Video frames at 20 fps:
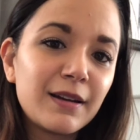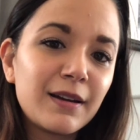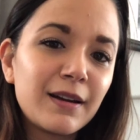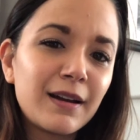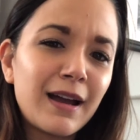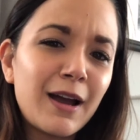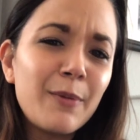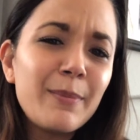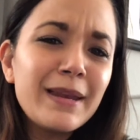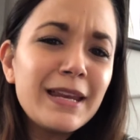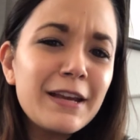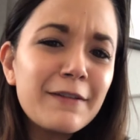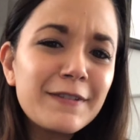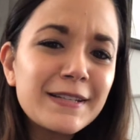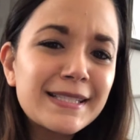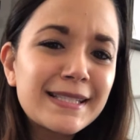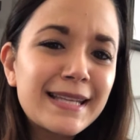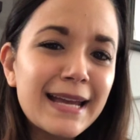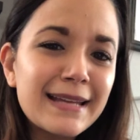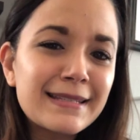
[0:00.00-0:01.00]
How many of
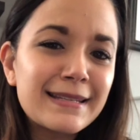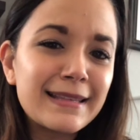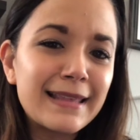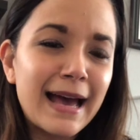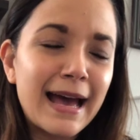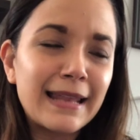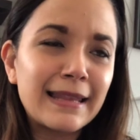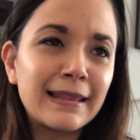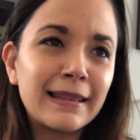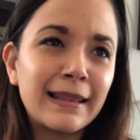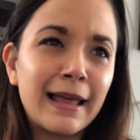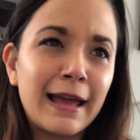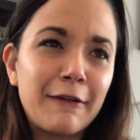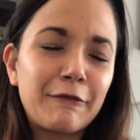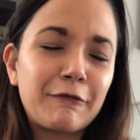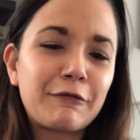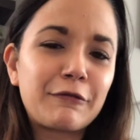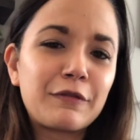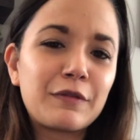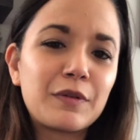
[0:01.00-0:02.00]
us get to that in
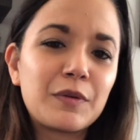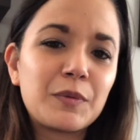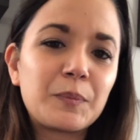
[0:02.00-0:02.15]
life?